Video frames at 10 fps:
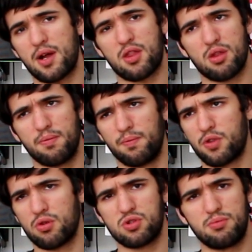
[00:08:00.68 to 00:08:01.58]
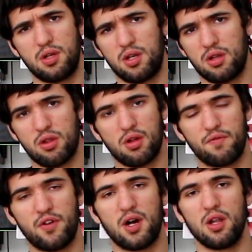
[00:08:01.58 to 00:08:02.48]
We got some social medias you can
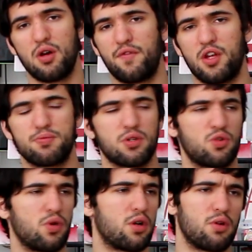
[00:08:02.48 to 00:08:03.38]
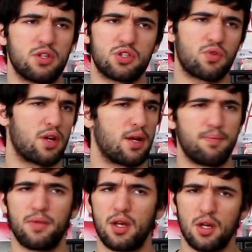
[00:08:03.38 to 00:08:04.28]
follow, Facebook, Twitter,
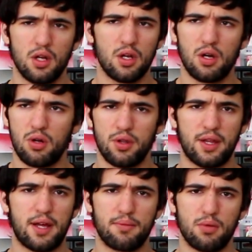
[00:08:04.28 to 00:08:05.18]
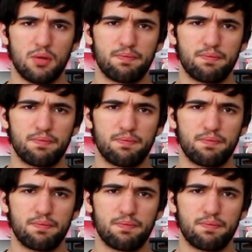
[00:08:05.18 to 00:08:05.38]
Instagram, all in that